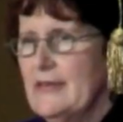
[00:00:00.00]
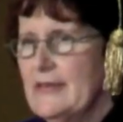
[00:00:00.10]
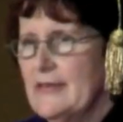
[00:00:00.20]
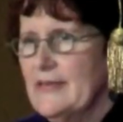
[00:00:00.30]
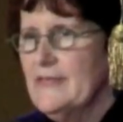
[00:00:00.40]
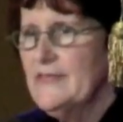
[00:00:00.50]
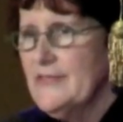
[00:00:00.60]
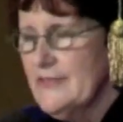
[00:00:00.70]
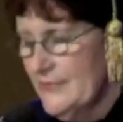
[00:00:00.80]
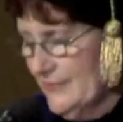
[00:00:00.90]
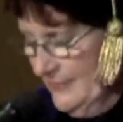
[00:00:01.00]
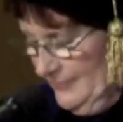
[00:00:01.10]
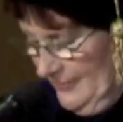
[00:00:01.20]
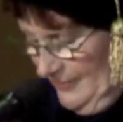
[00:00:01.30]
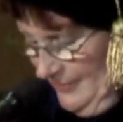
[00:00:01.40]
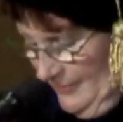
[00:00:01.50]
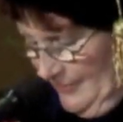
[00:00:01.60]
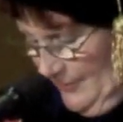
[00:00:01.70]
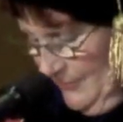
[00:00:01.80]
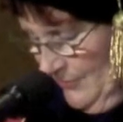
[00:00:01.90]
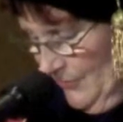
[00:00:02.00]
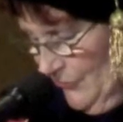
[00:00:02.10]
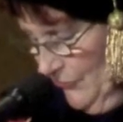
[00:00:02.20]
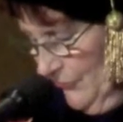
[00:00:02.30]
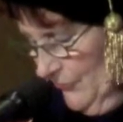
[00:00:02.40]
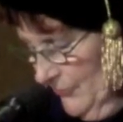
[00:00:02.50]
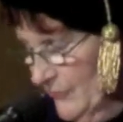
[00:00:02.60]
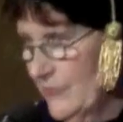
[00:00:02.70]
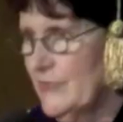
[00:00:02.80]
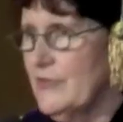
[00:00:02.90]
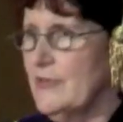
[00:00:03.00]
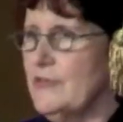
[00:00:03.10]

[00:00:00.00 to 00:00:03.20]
and consistently given our students